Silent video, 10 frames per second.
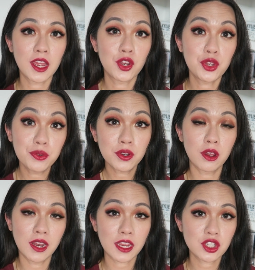a new
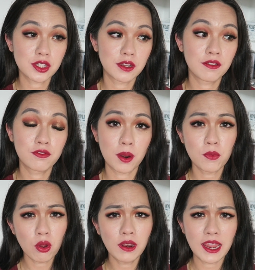collection from
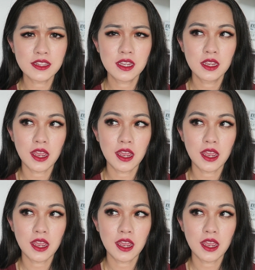Olens.